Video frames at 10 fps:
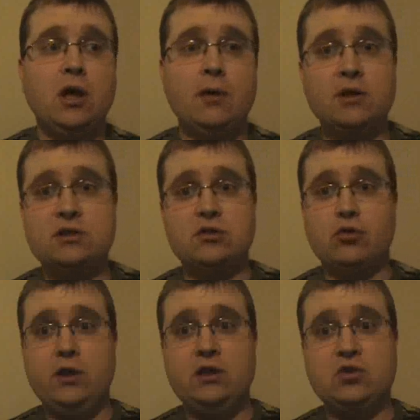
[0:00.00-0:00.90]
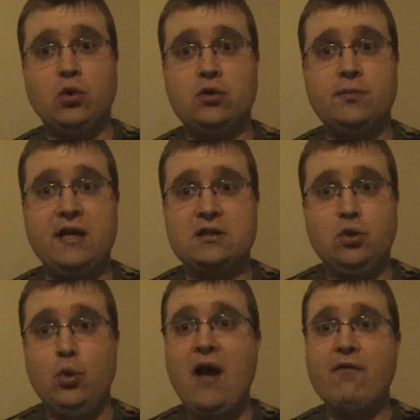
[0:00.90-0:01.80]
amongst the greatest quarterbacks
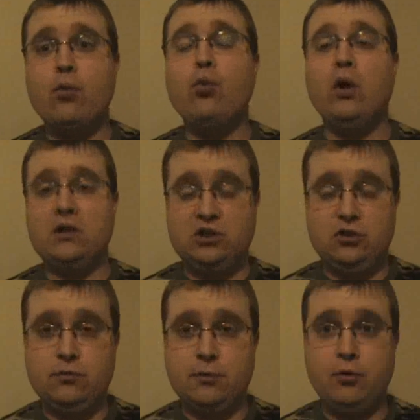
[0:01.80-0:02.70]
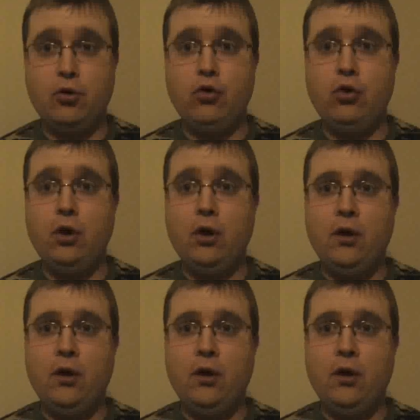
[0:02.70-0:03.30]
who ever won a Super Bowl,